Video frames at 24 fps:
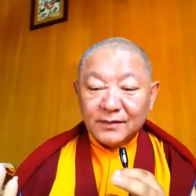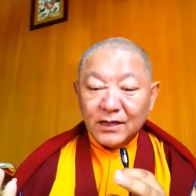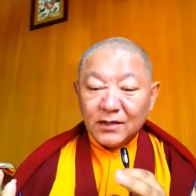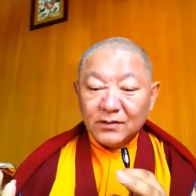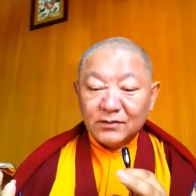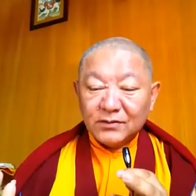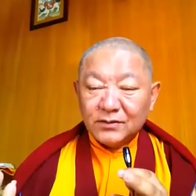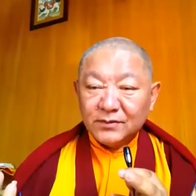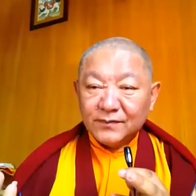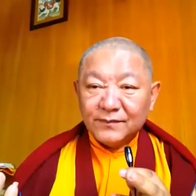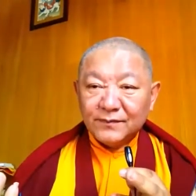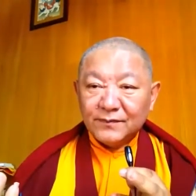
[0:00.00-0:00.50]

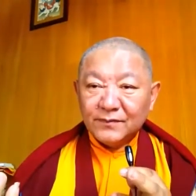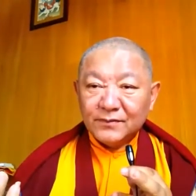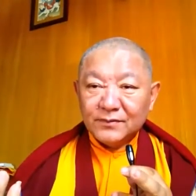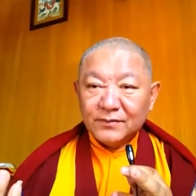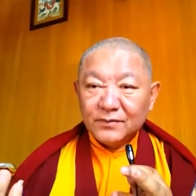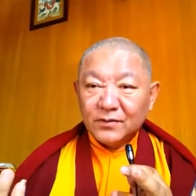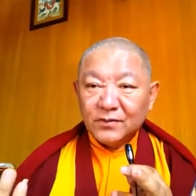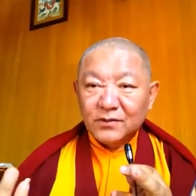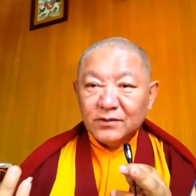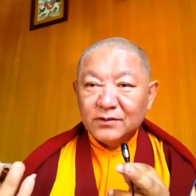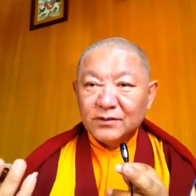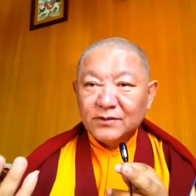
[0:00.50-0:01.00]
out of
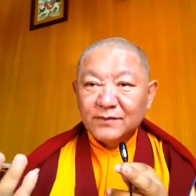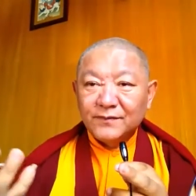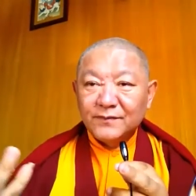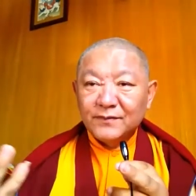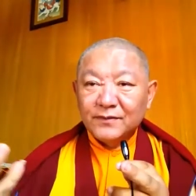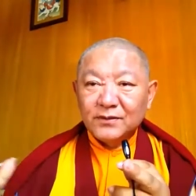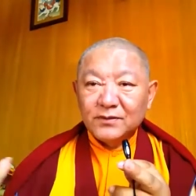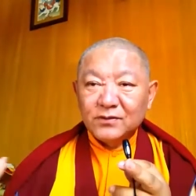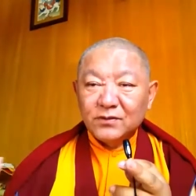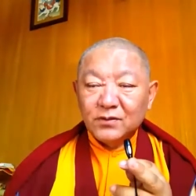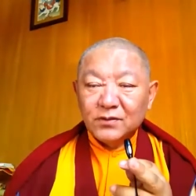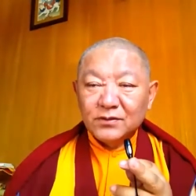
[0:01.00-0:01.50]
all
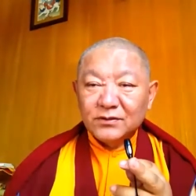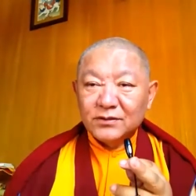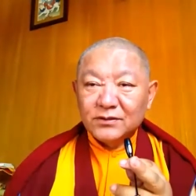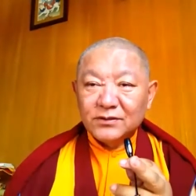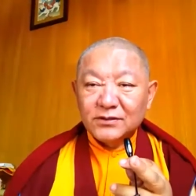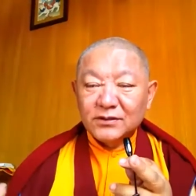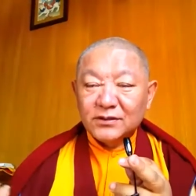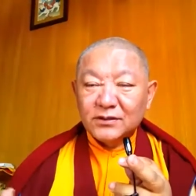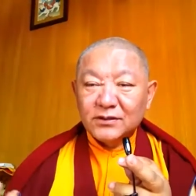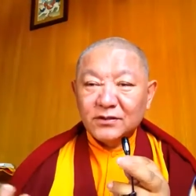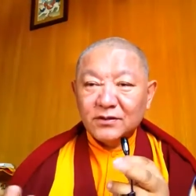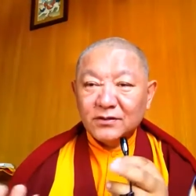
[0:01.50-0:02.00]
different
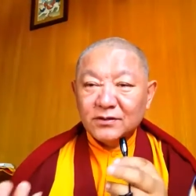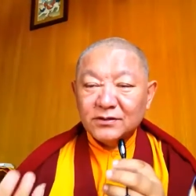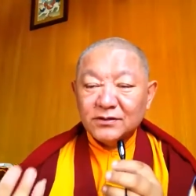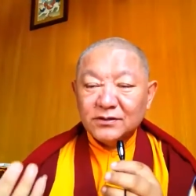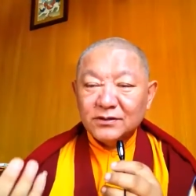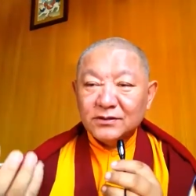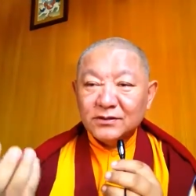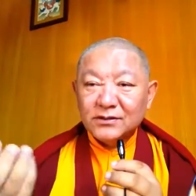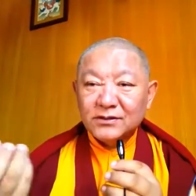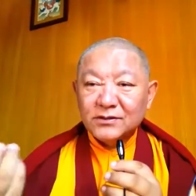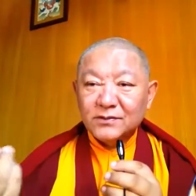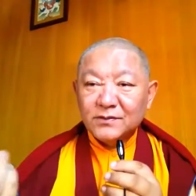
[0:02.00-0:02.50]
causes and
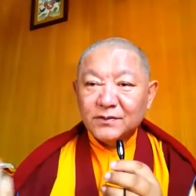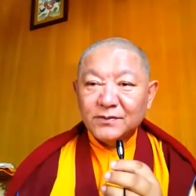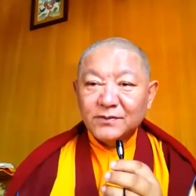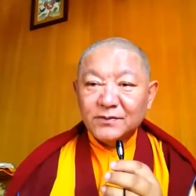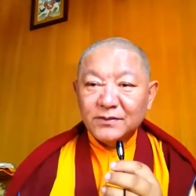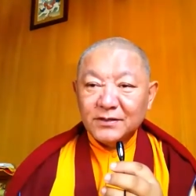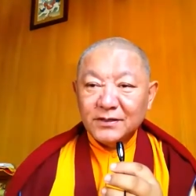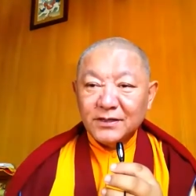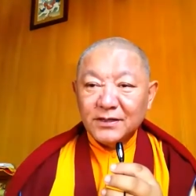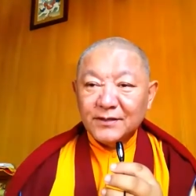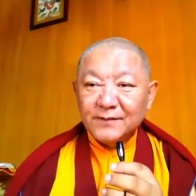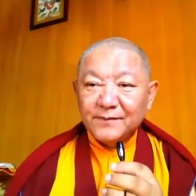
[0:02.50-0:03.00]
conditions, we
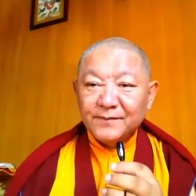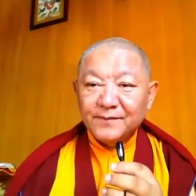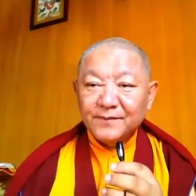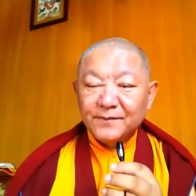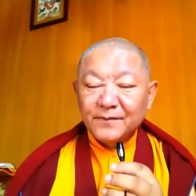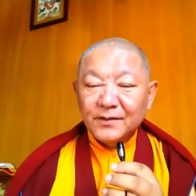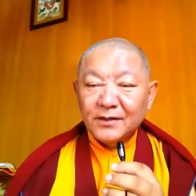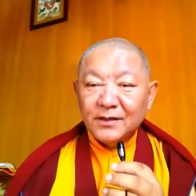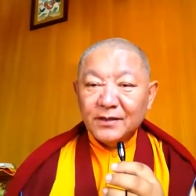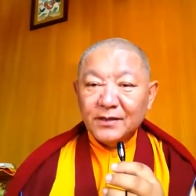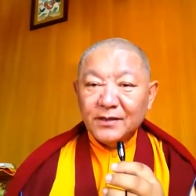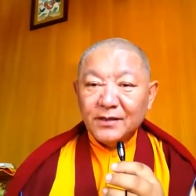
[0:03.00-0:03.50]
meet them.
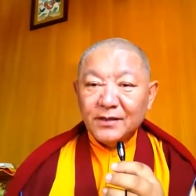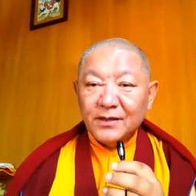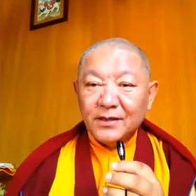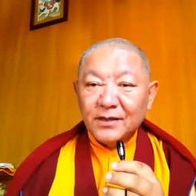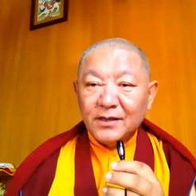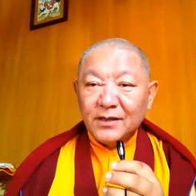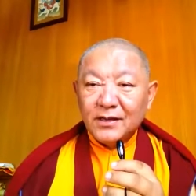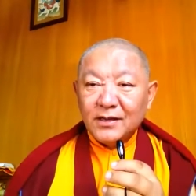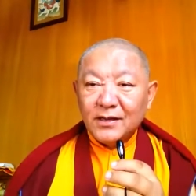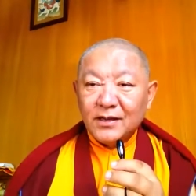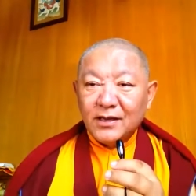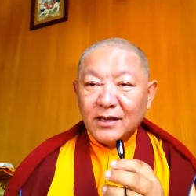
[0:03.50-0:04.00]

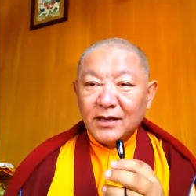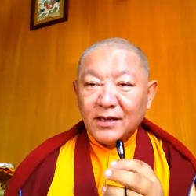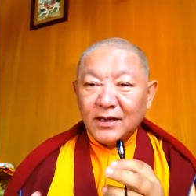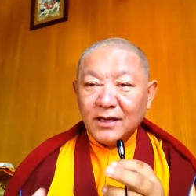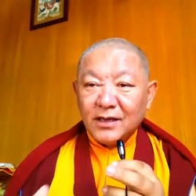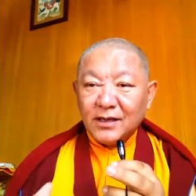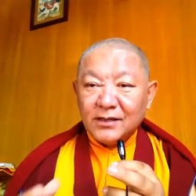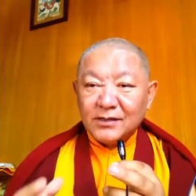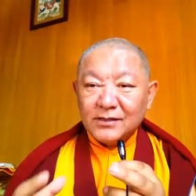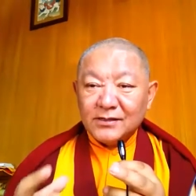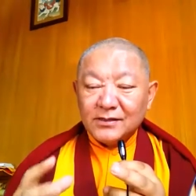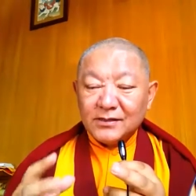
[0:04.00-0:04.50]

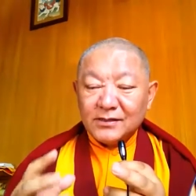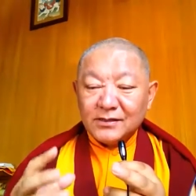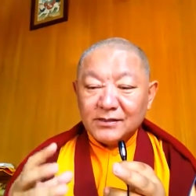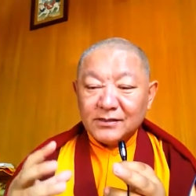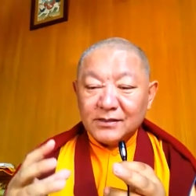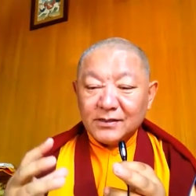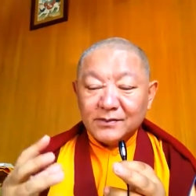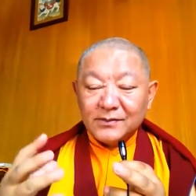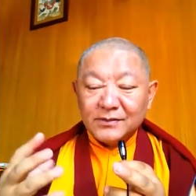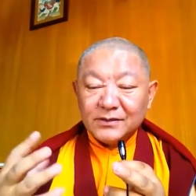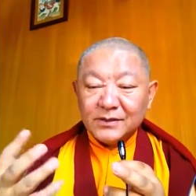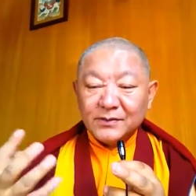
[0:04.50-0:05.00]
And
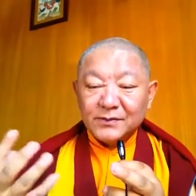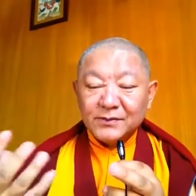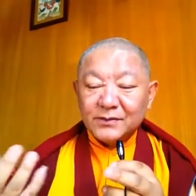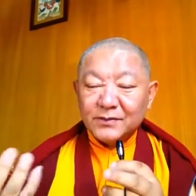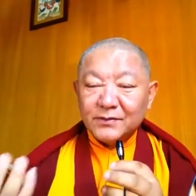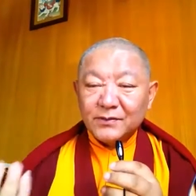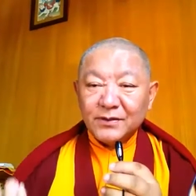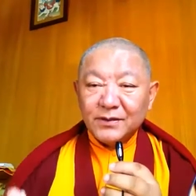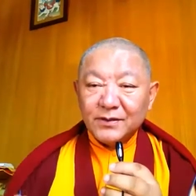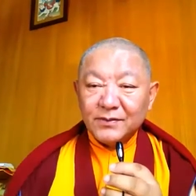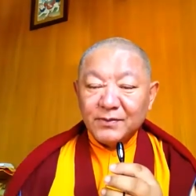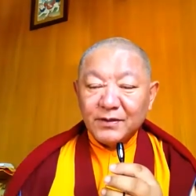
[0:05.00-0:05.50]
sometimes
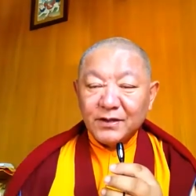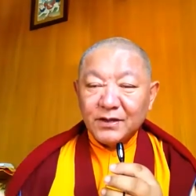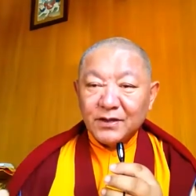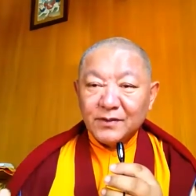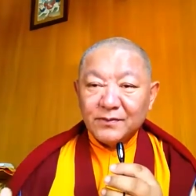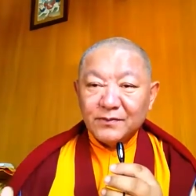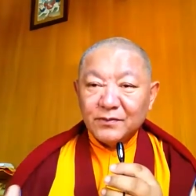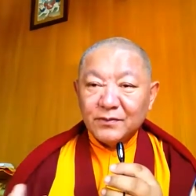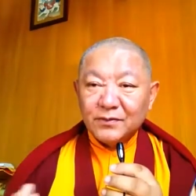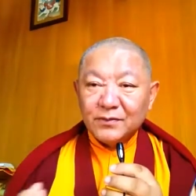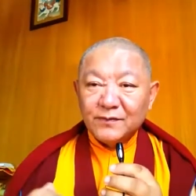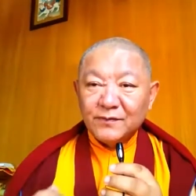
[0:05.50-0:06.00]
we
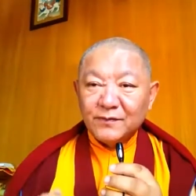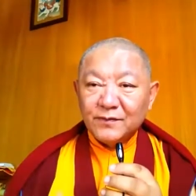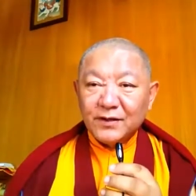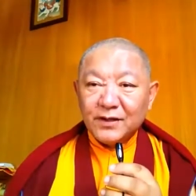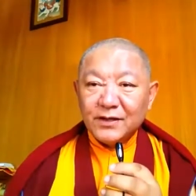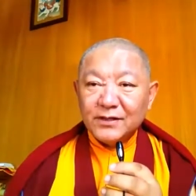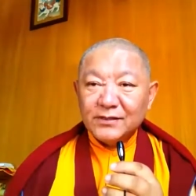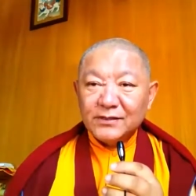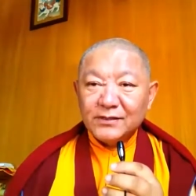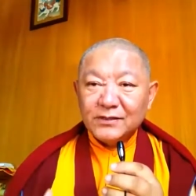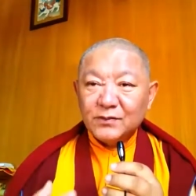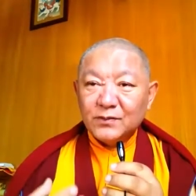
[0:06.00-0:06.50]
become good
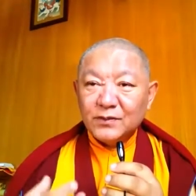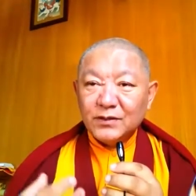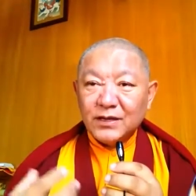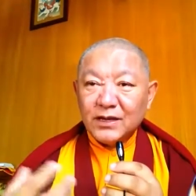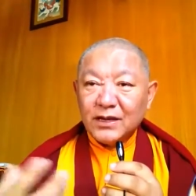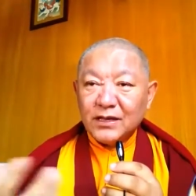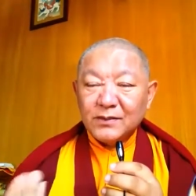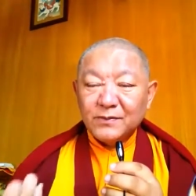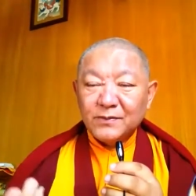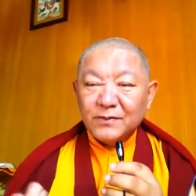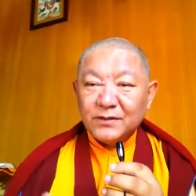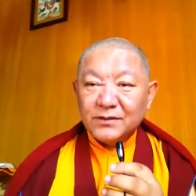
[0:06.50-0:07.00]
friends, we
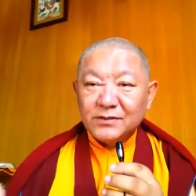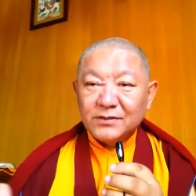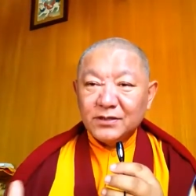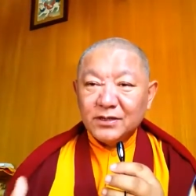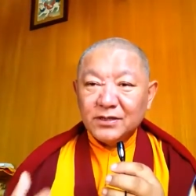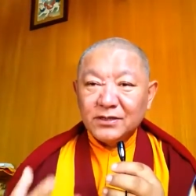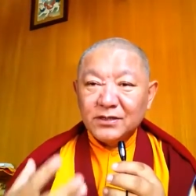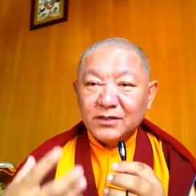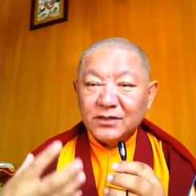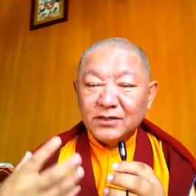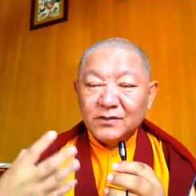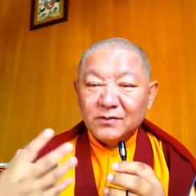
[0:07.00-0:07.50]
help each
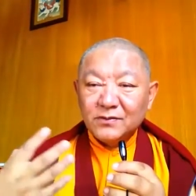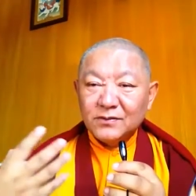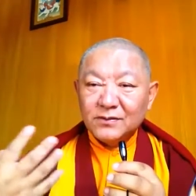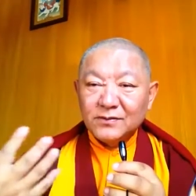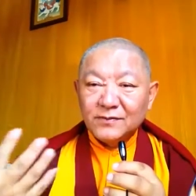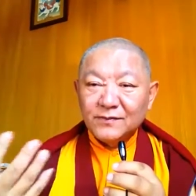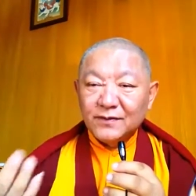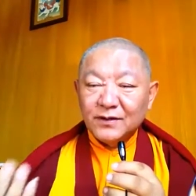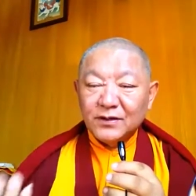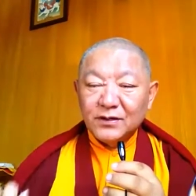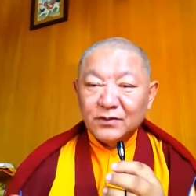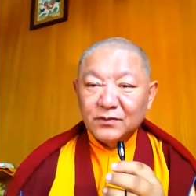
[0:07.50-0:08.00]
other,
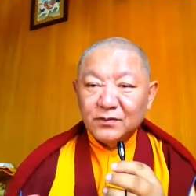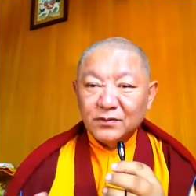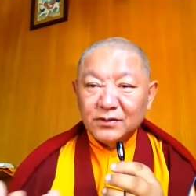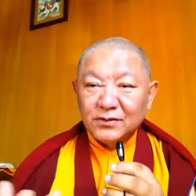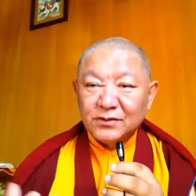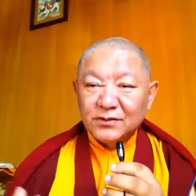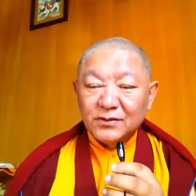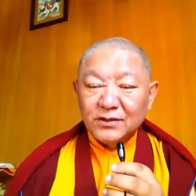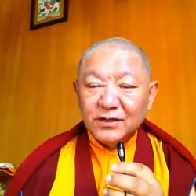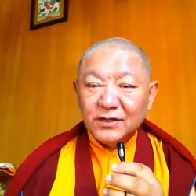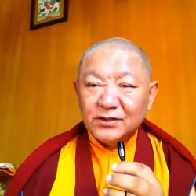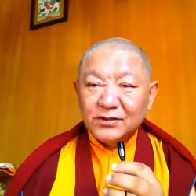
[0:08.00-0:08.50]
very
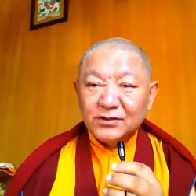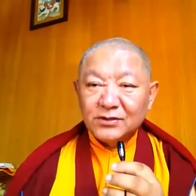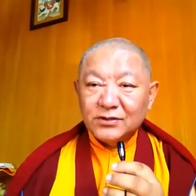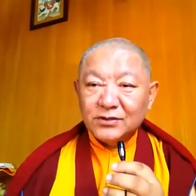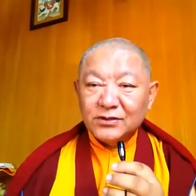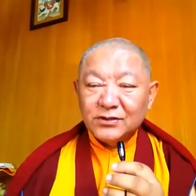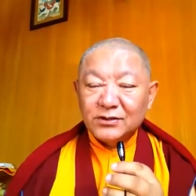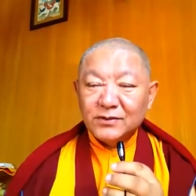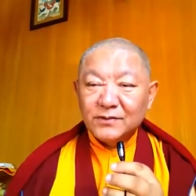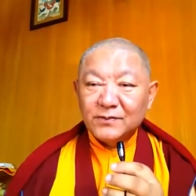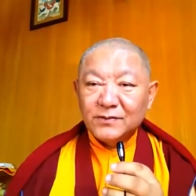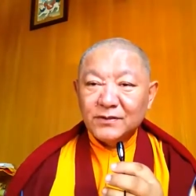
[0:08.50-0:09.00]
good
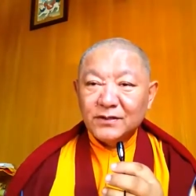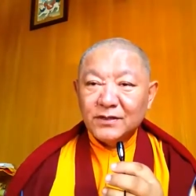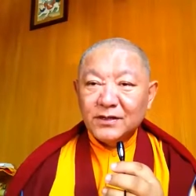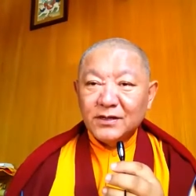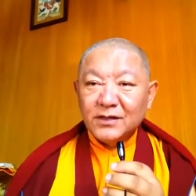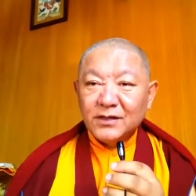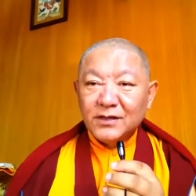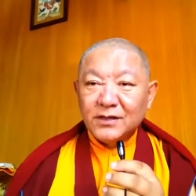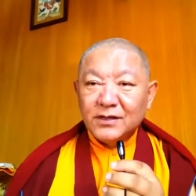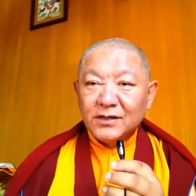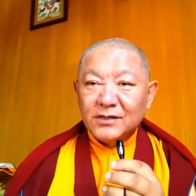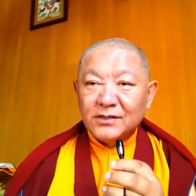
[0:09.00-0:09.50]
relationship.
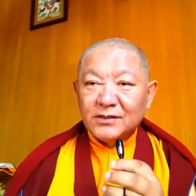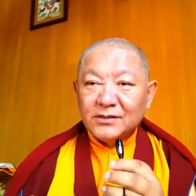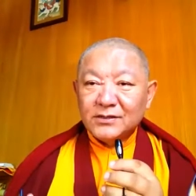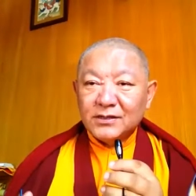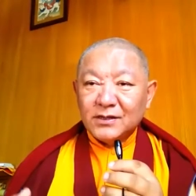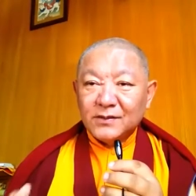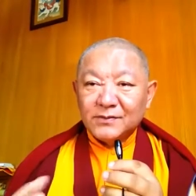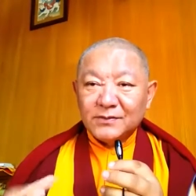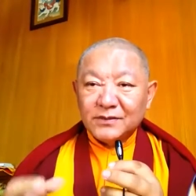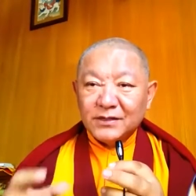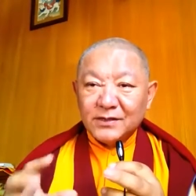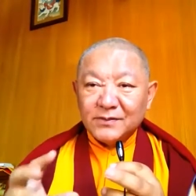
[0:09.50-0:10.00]

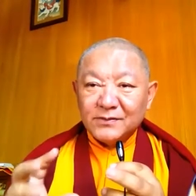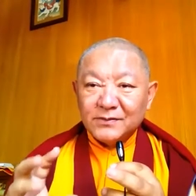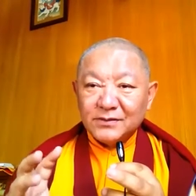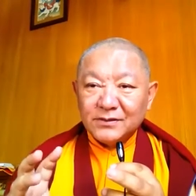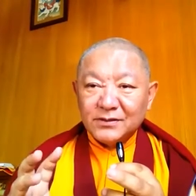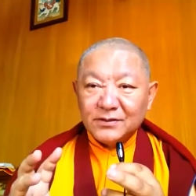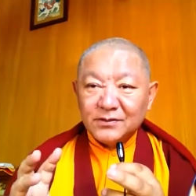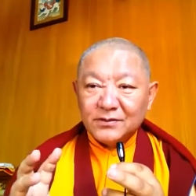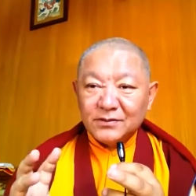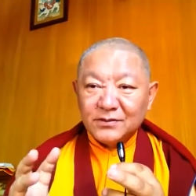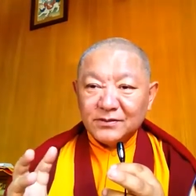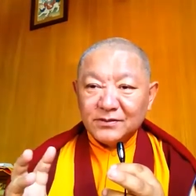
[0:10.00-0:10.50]

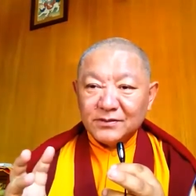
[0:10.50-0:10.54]
Sometimes,